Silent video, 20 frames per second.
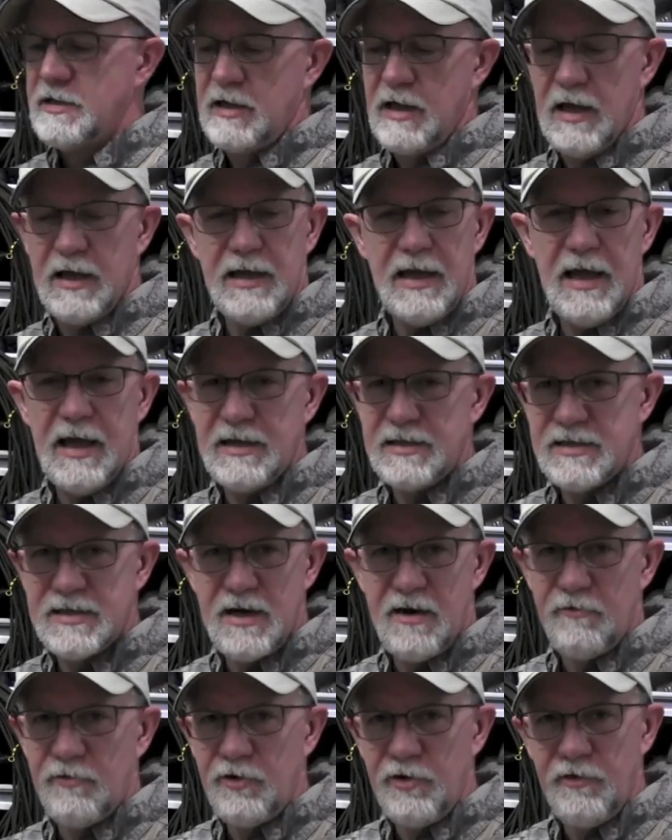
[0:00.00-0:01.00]
Again,
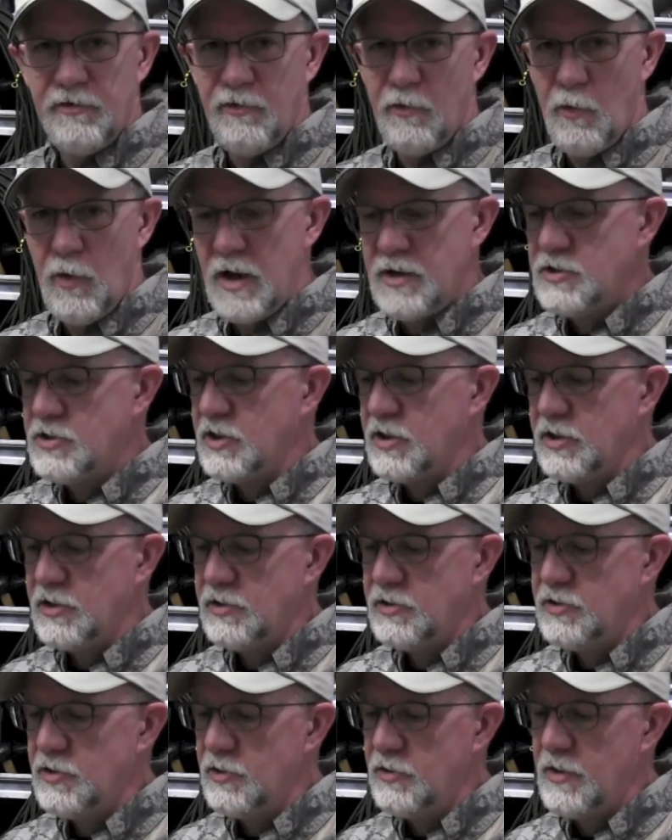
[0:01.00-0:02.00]
several different ways you can
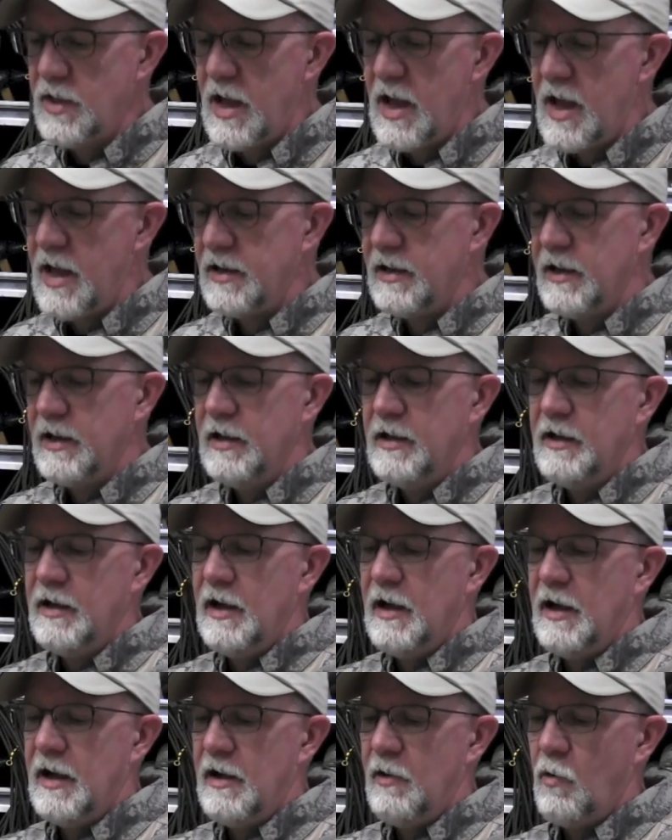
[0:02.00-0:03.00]
do that.
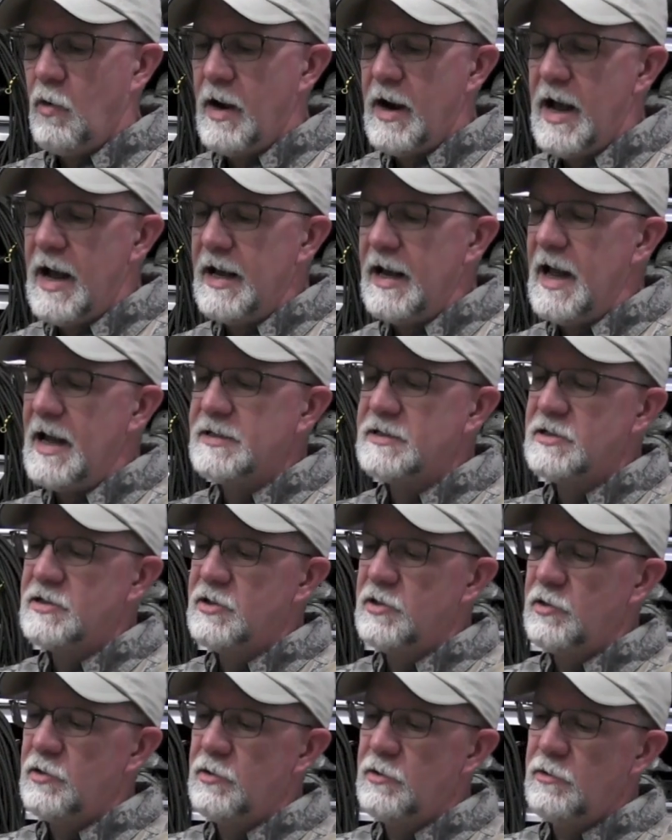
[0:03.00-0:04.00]
What I like to
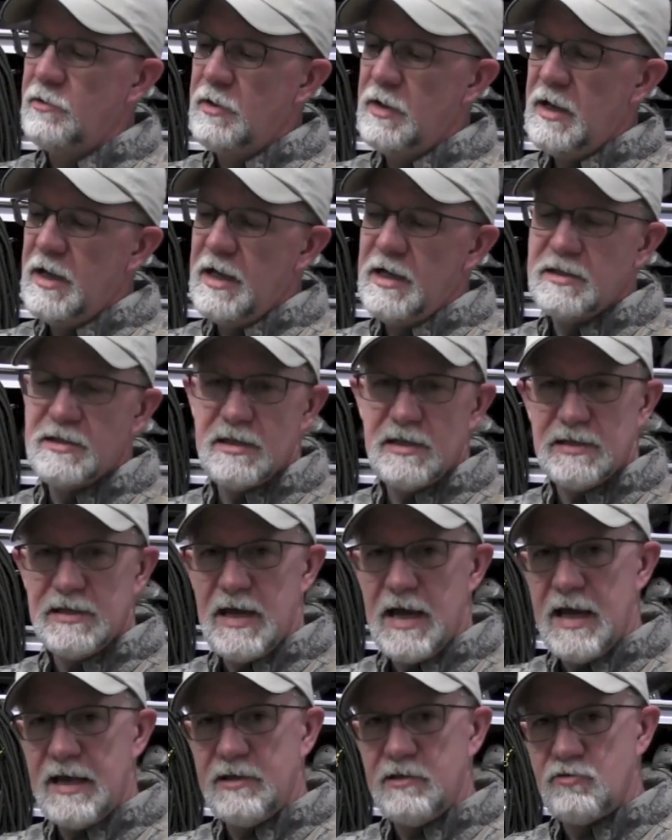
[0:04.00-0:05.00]
do is to
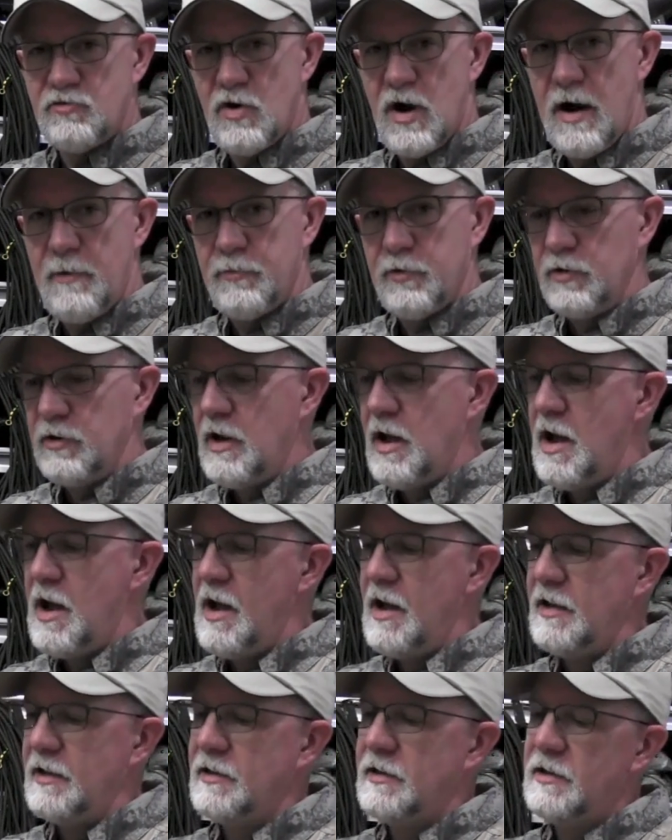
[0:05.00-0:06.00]
tie the dropper
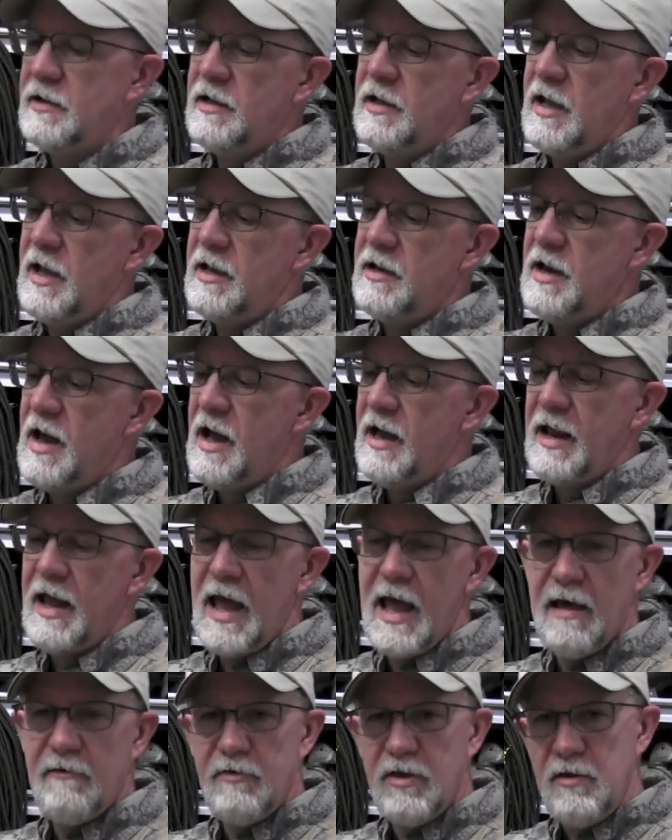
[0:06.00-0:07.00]
line and not
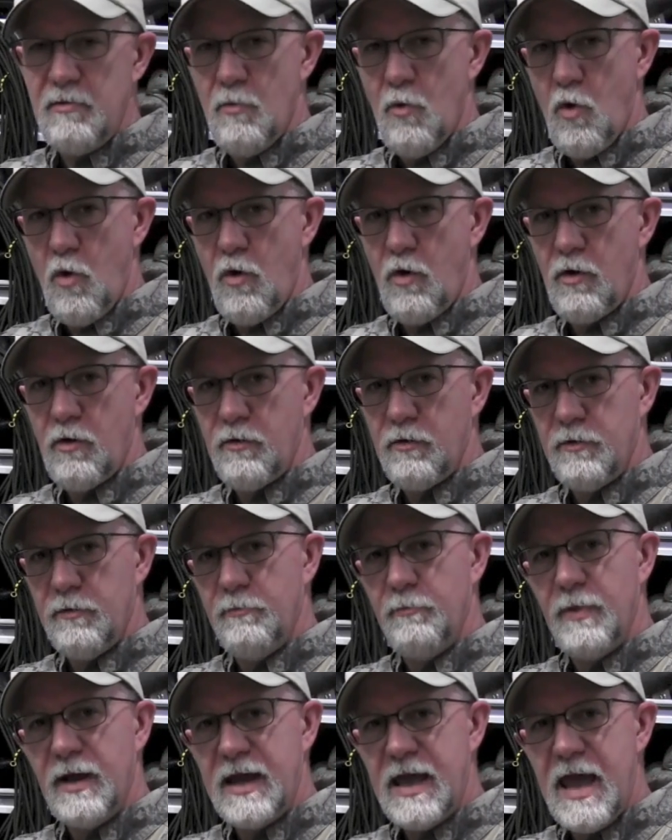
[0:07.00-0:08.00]
have any more
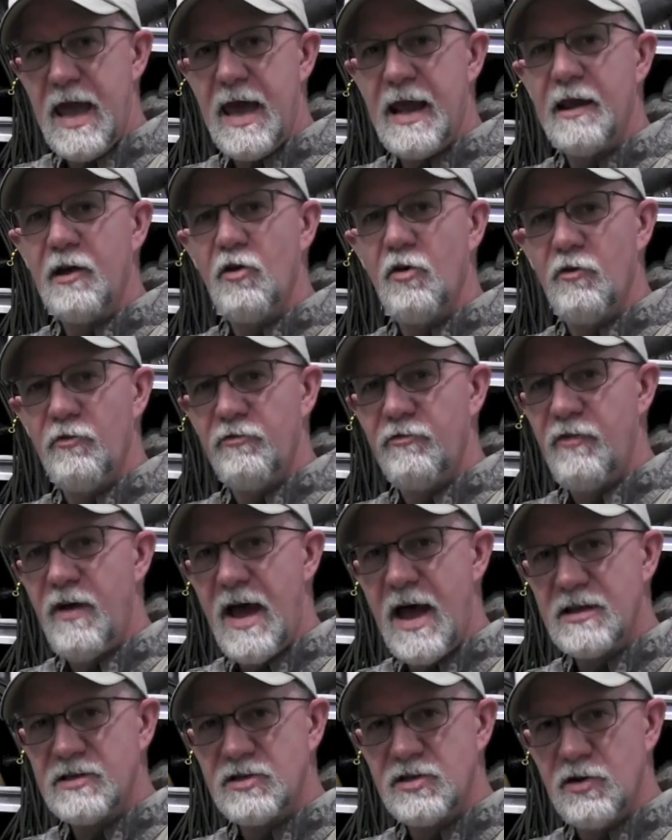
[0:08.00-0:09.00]
mechanical
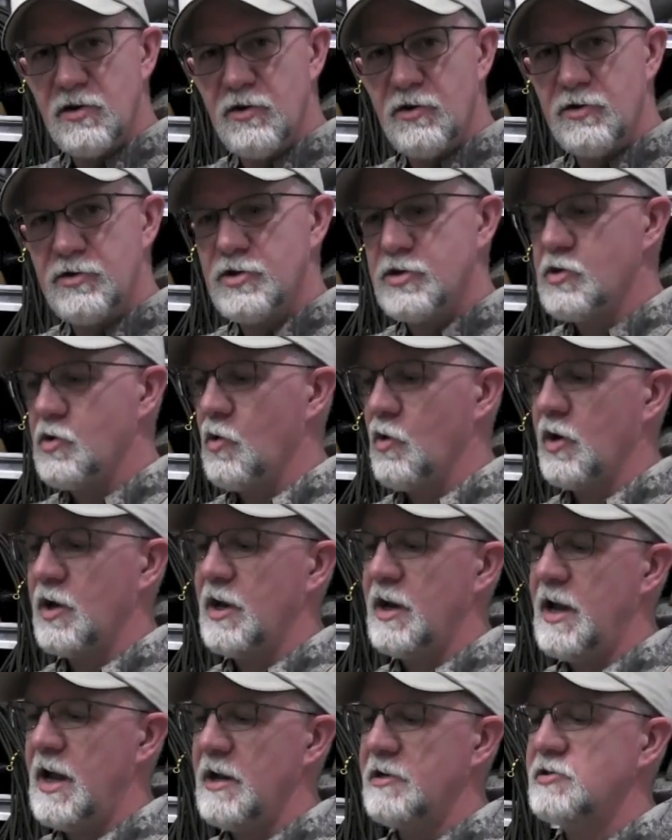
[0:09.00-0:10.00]
fasteners or
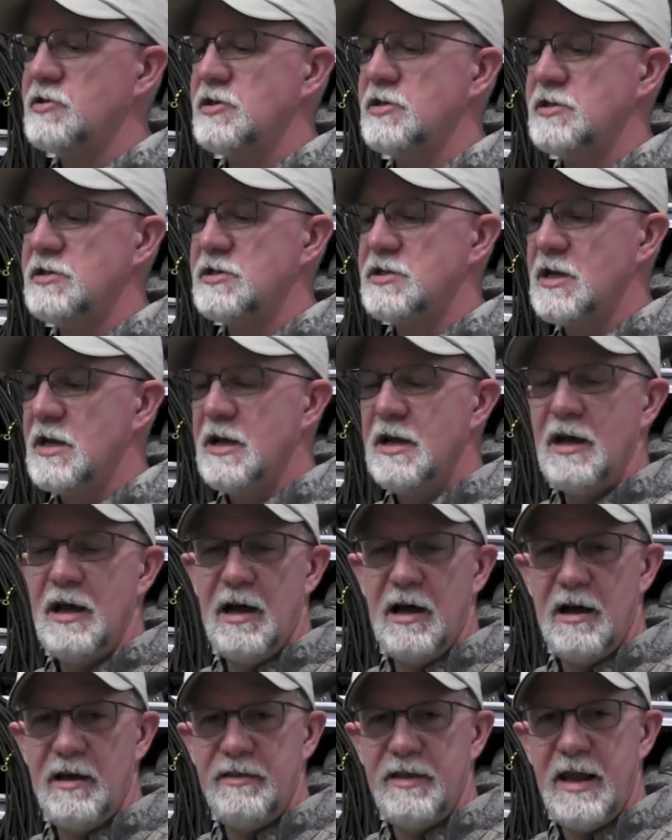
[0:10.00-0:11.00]
connections
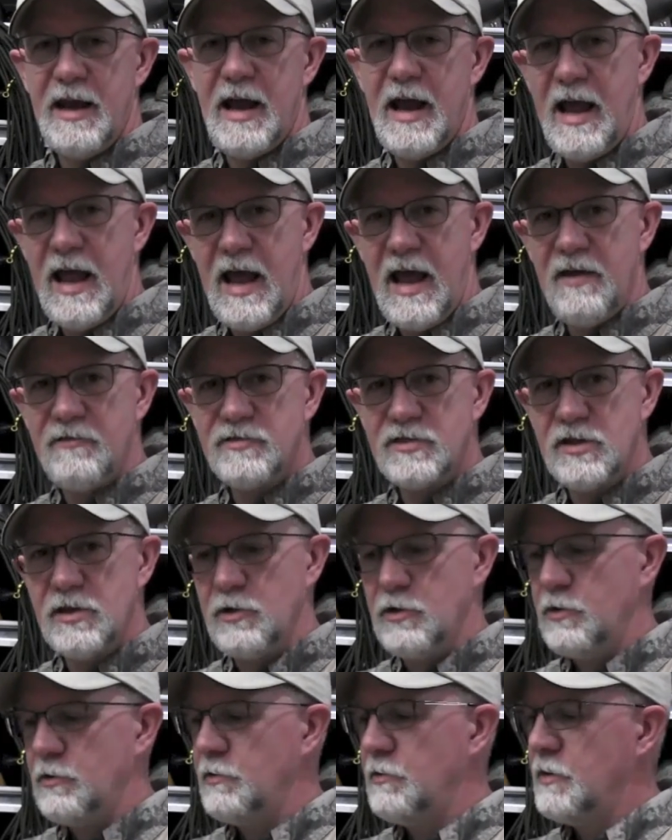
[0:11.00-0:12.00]
than I have
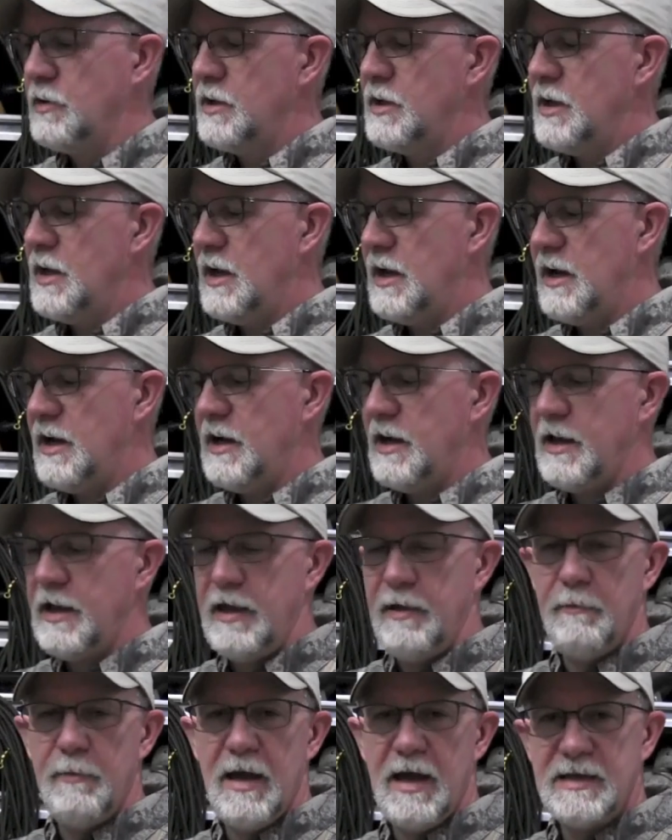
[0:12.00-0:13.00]
to.
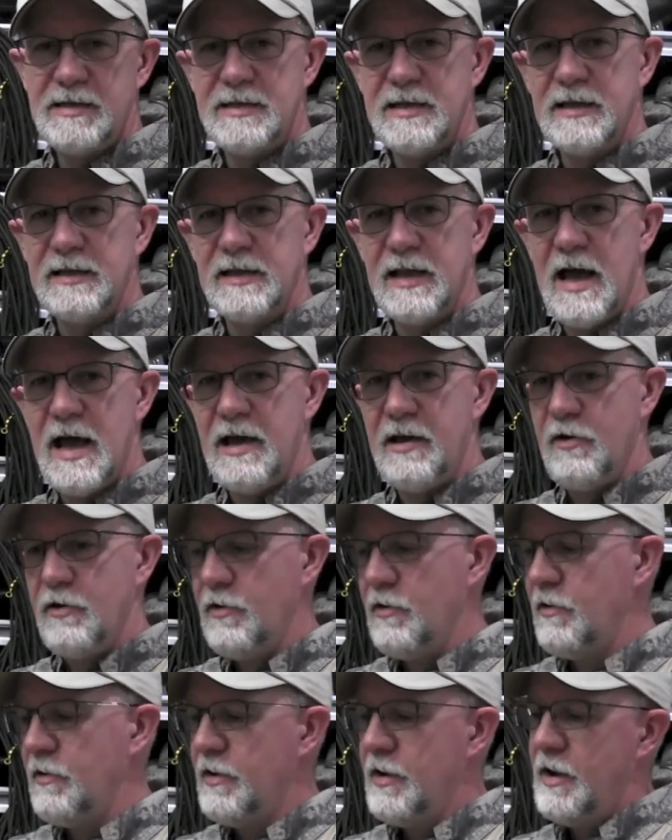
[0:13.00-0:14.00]
It makes it
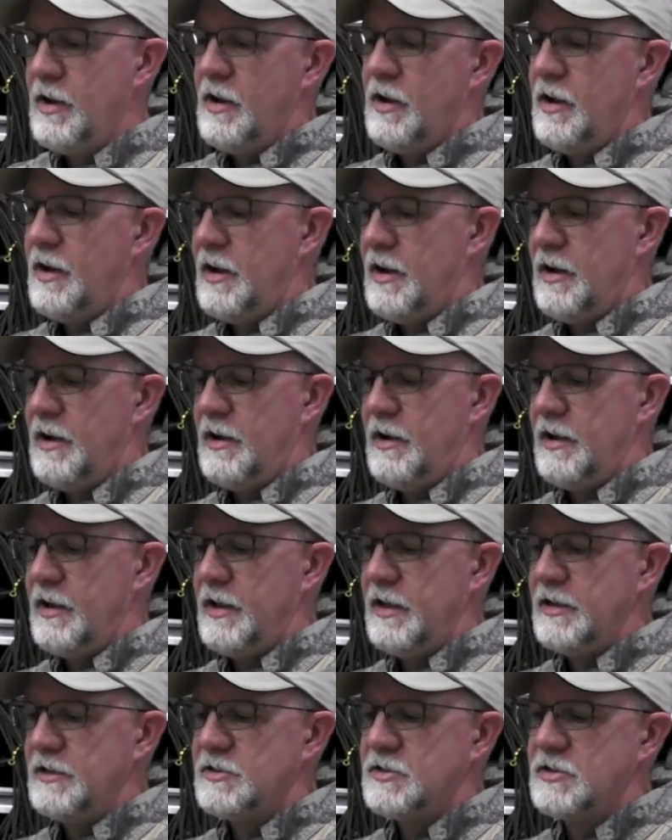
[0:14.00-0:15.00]
lighter.
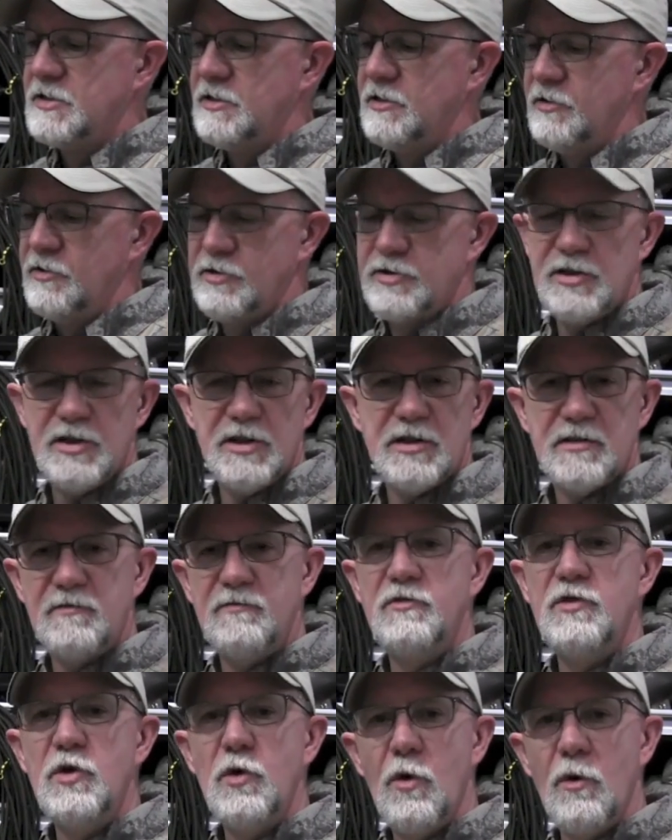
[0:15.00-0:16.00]
There's just
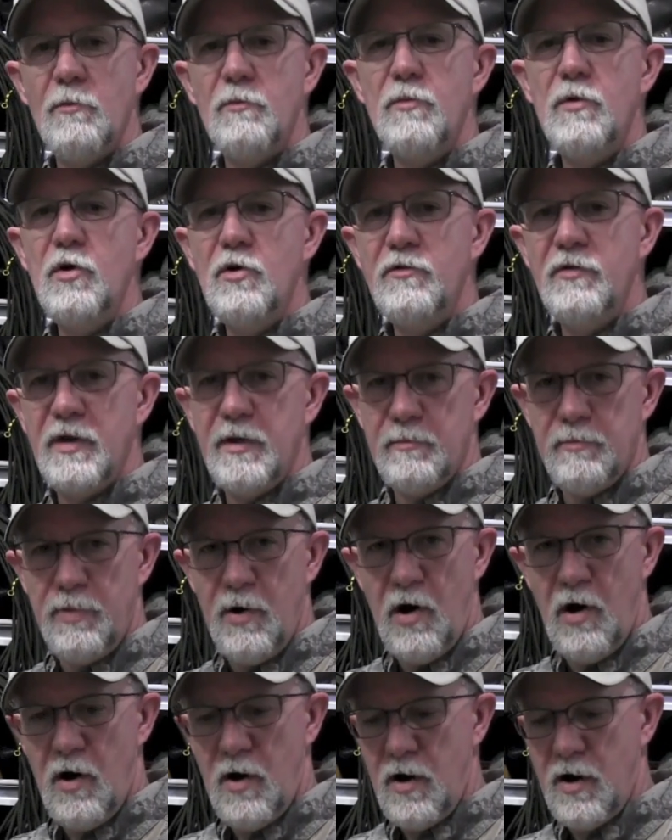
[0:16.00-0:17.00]
fewer moving
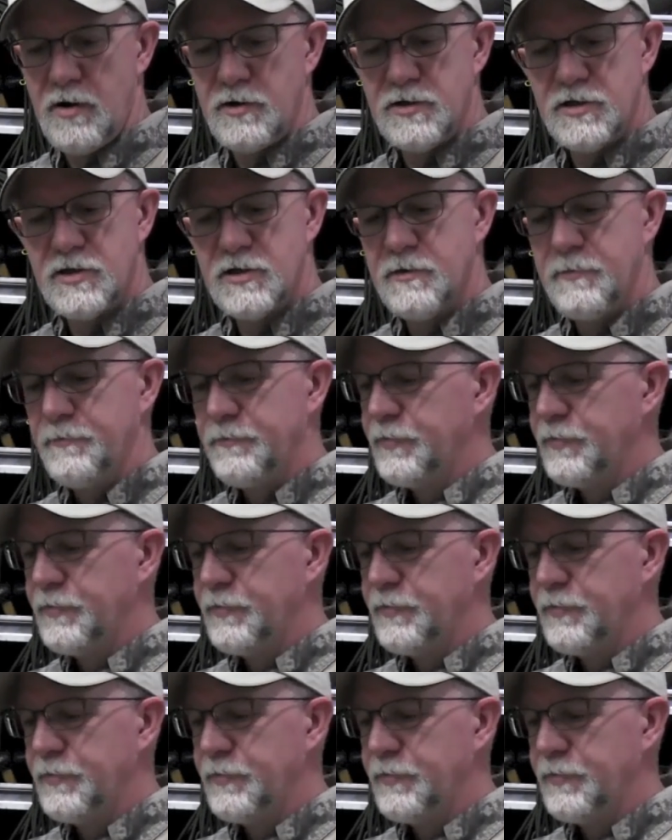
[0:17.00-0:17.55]
parts.